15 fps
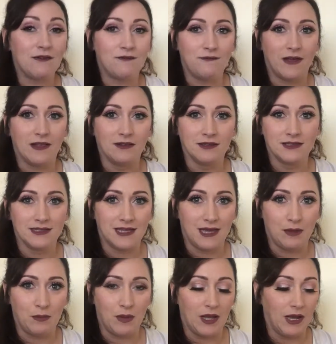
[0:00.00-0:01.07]
a felt
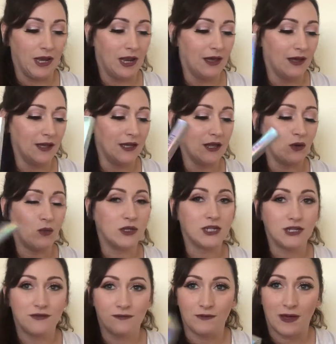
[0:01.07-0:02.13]
tip liner, which
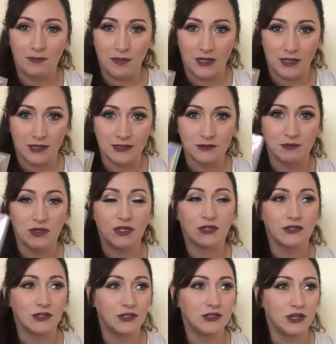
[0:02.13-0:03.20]
is fabulous
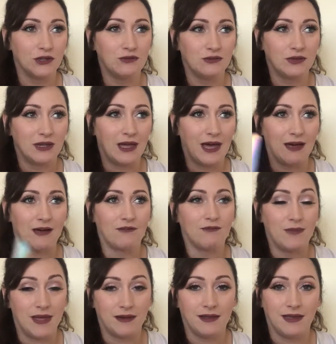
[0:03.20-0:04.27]
because I don't have
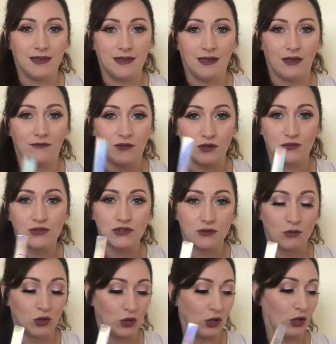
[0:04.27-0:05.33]
many. I've used
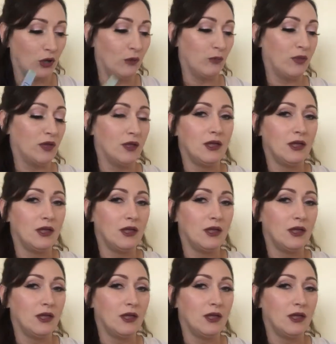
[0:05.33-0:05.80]
them all up.